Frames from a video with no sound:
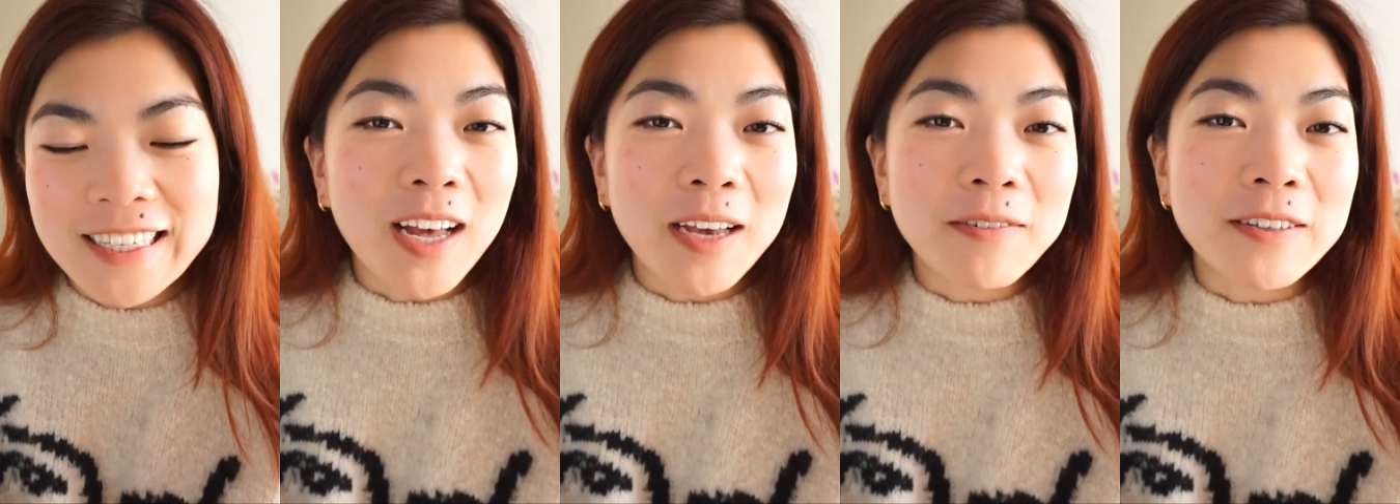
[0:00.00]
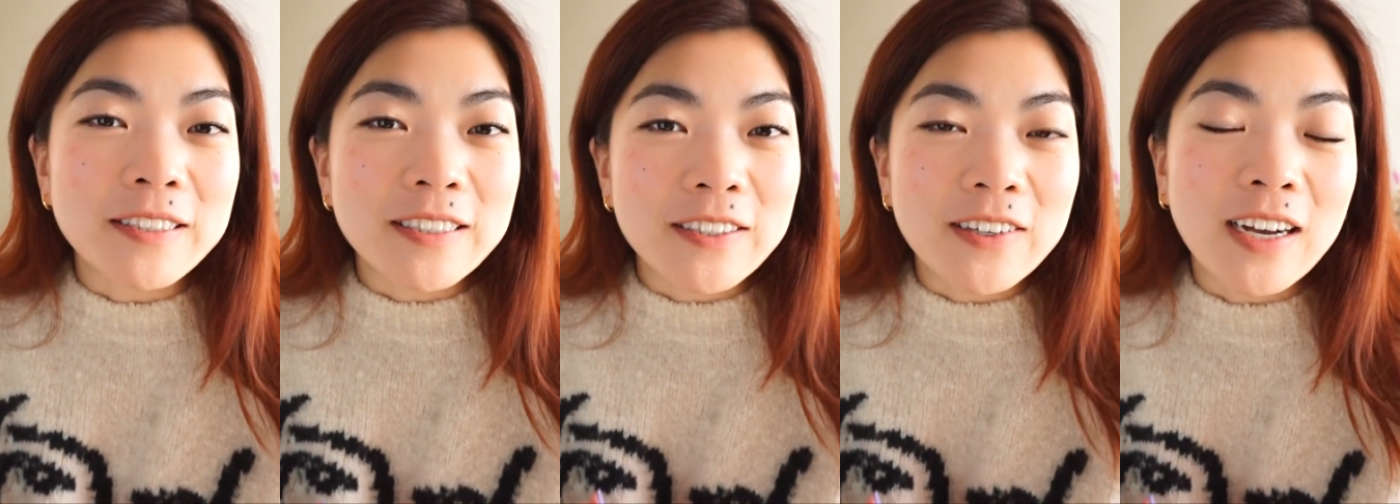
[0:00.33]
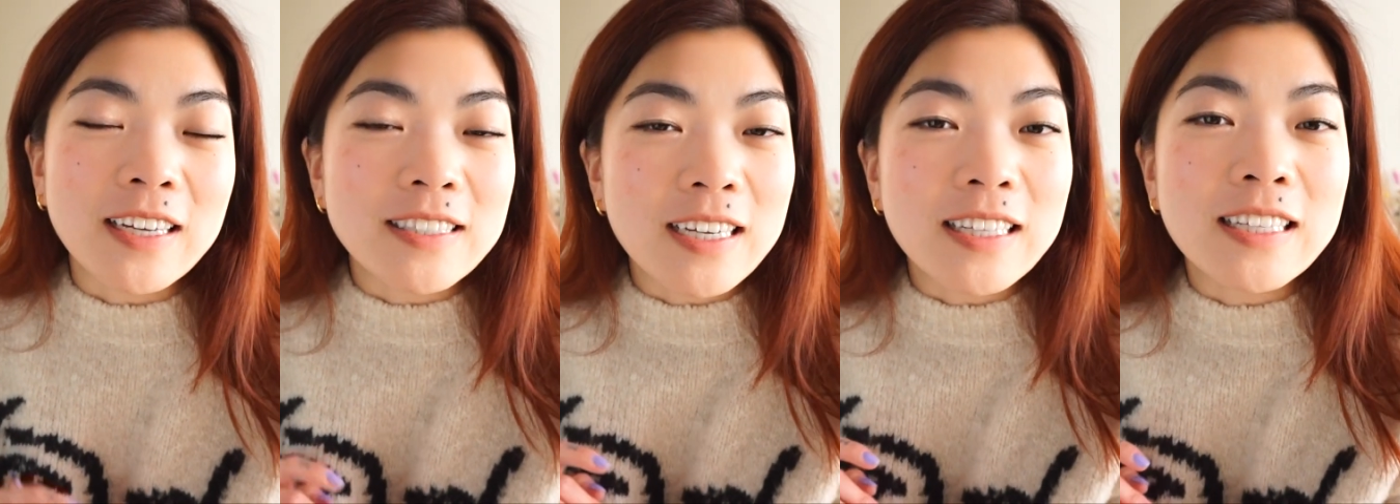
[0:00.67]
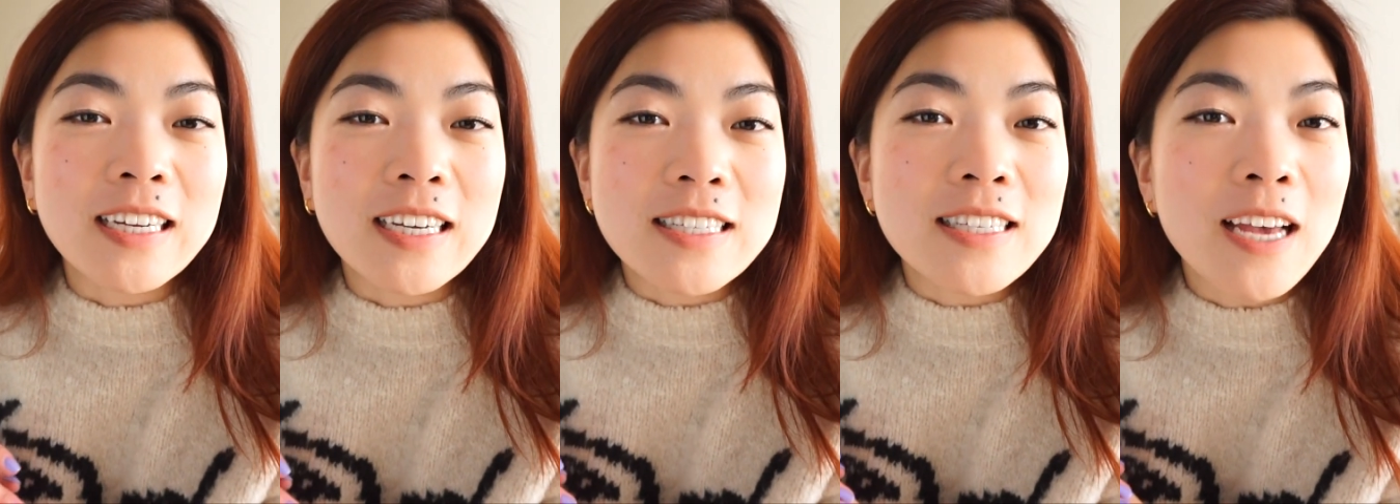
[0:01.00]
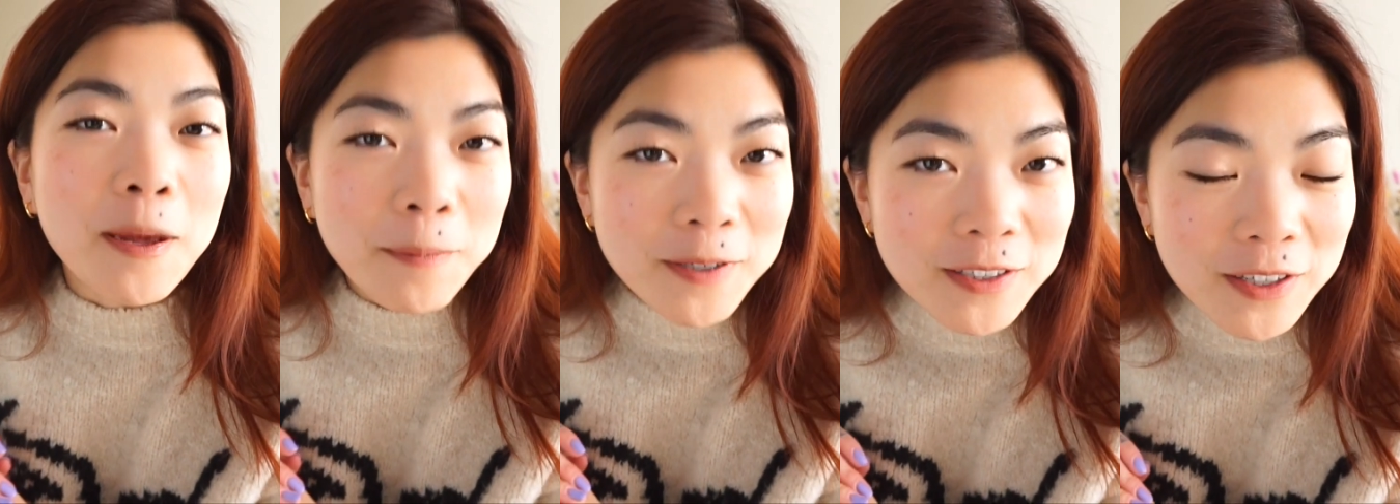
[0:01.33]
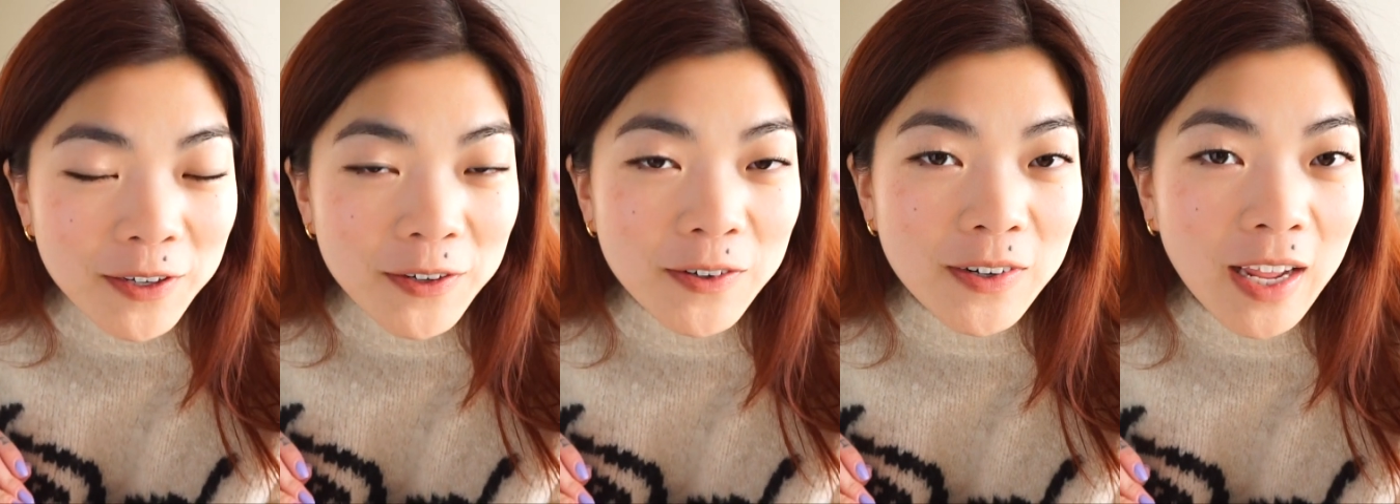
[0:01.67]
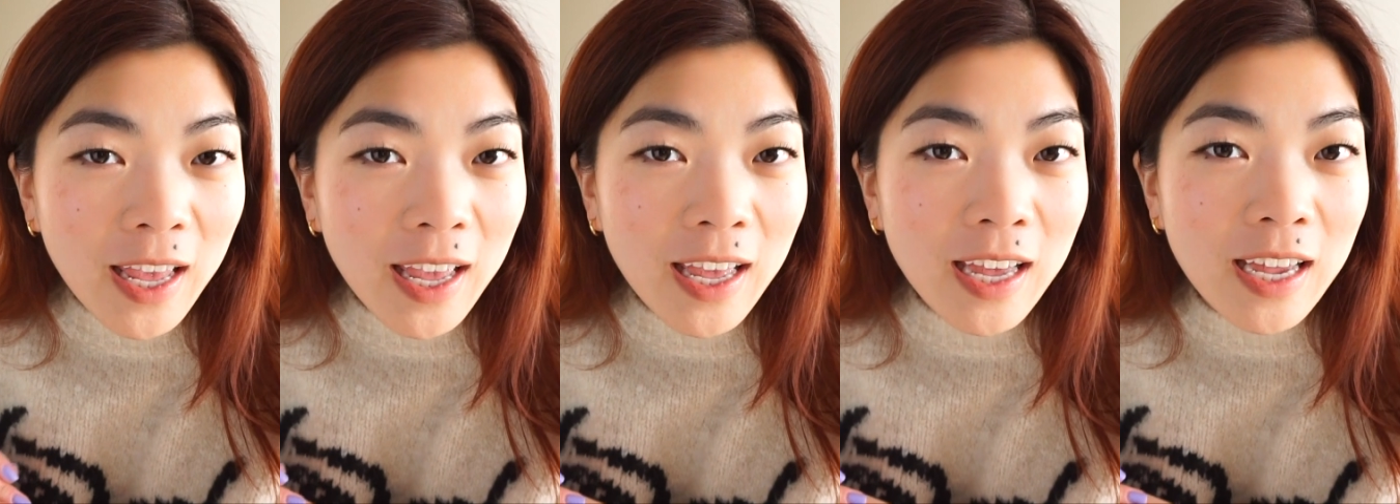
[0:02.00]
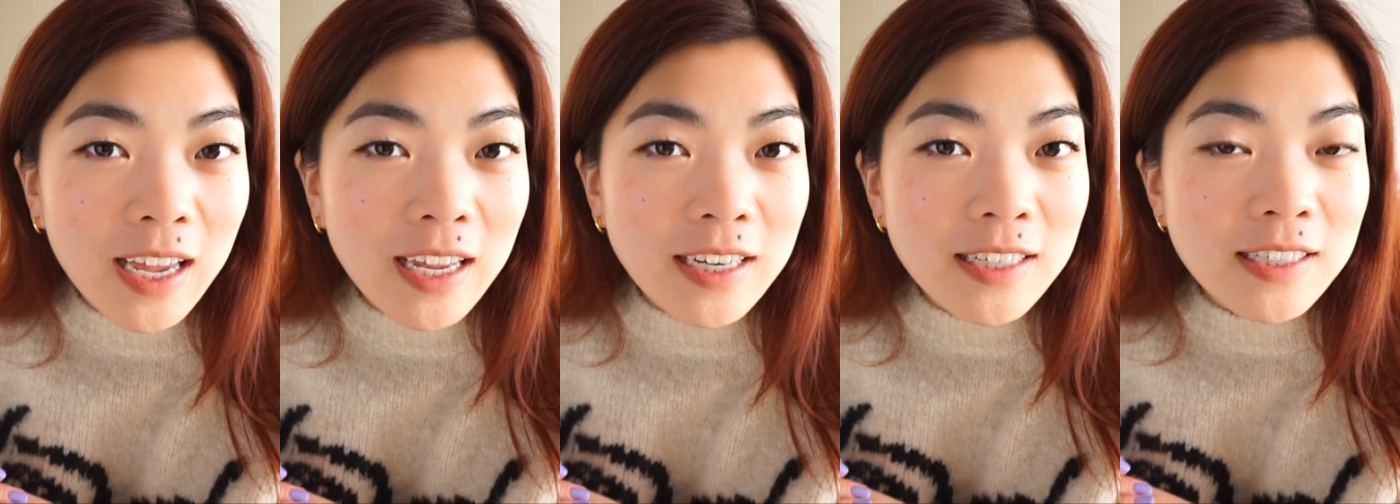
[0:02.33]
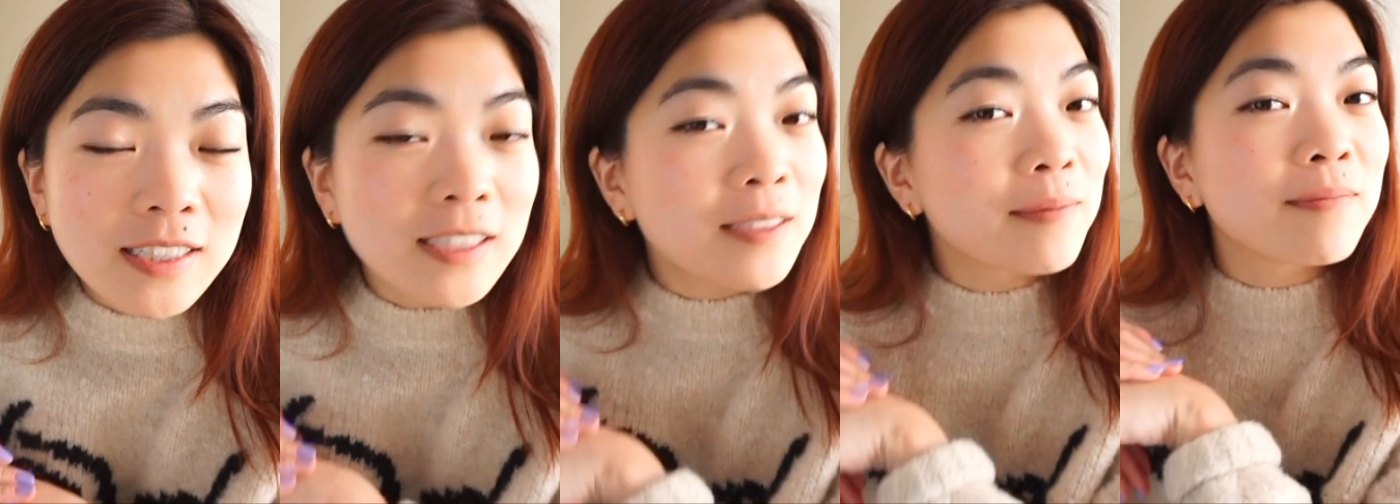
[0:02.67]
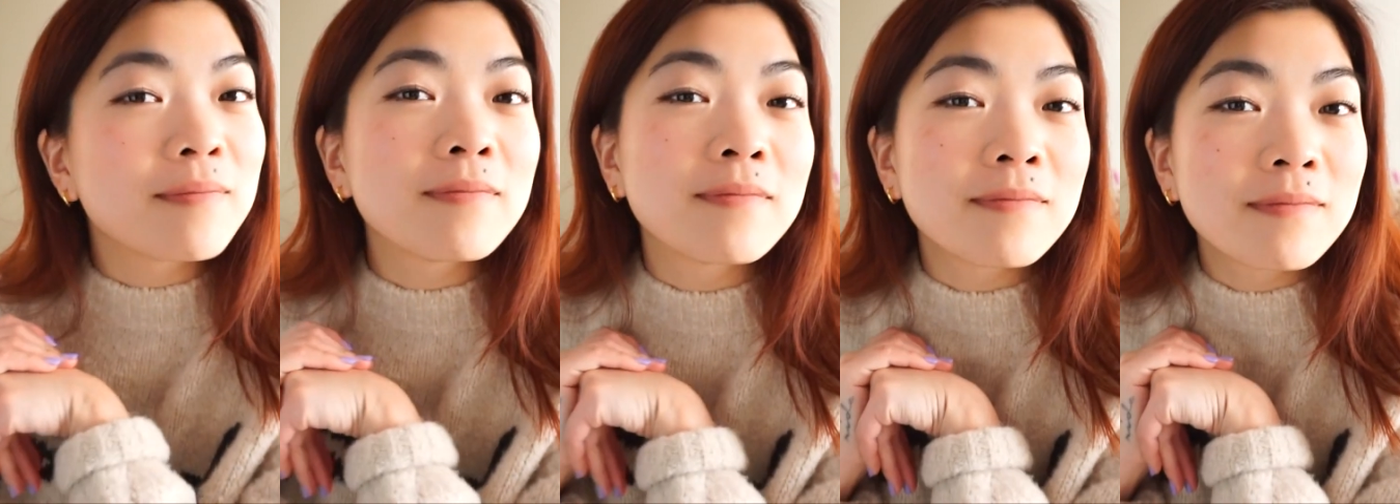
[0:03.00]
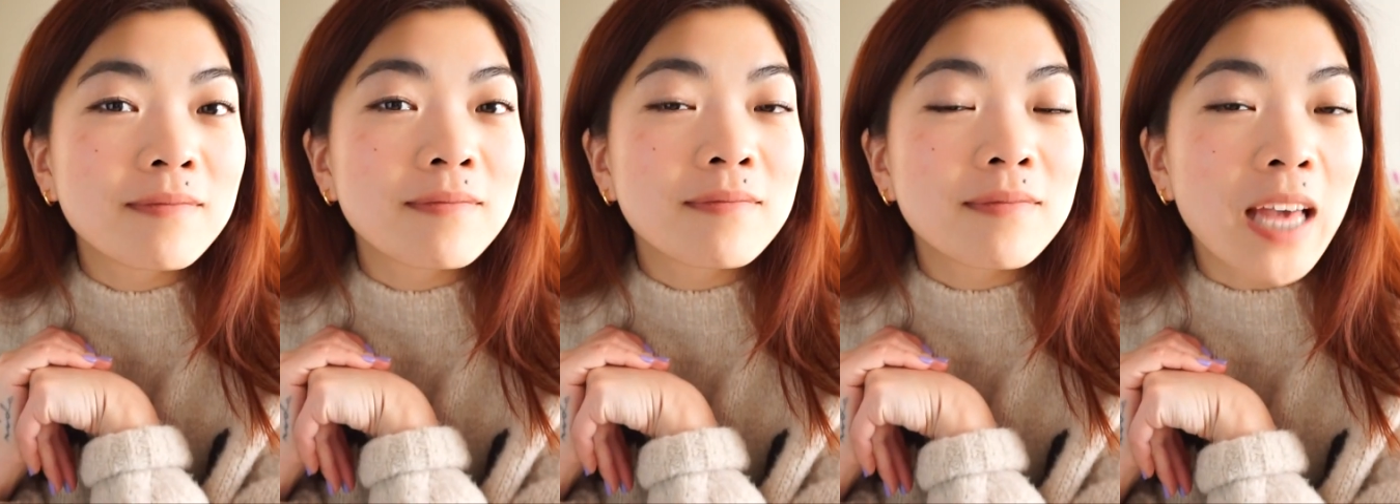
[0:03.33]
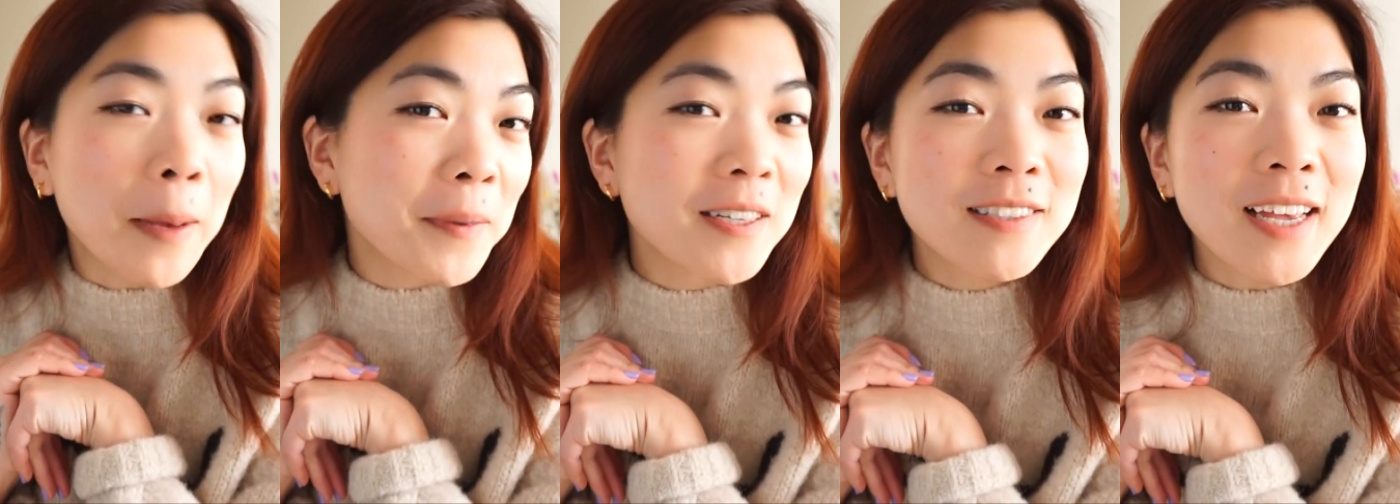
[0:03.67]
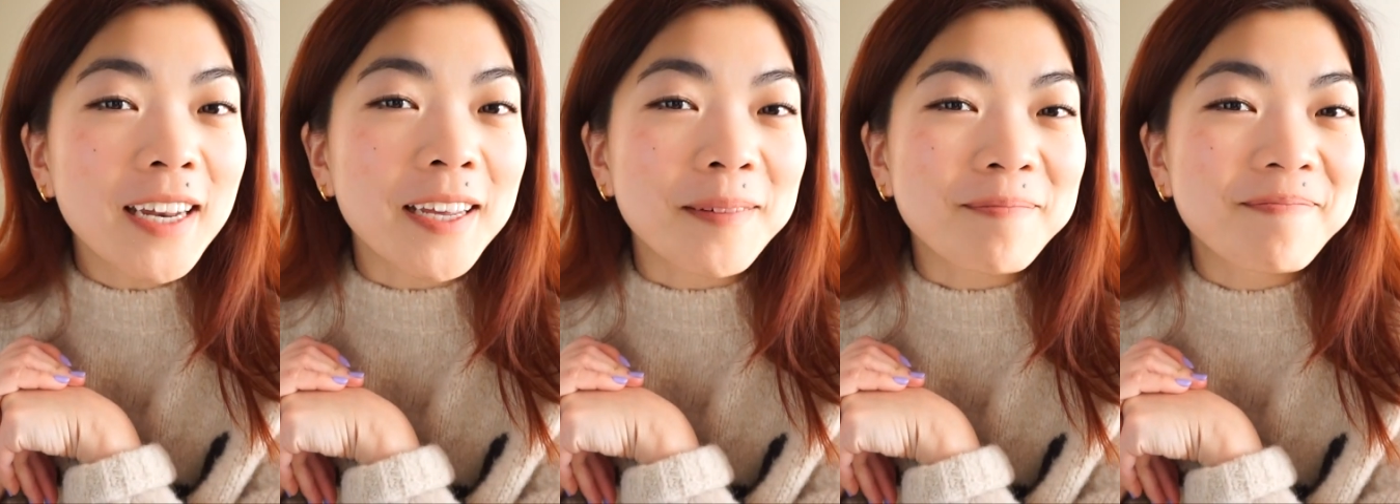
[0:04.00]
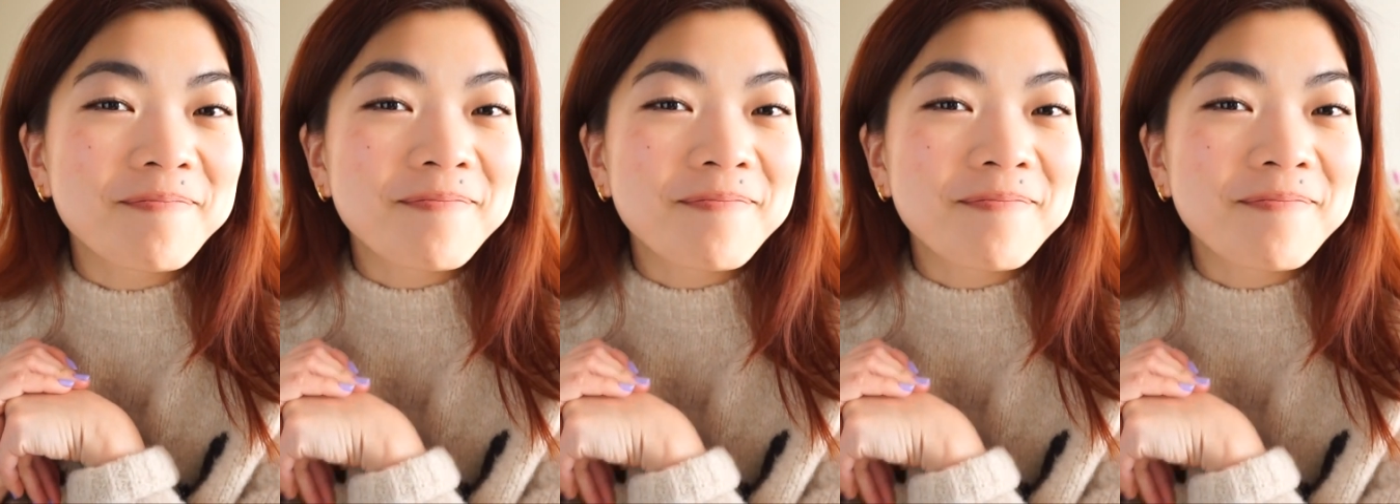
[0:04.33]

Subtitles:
I will see you guys on the next episode, and happy designing.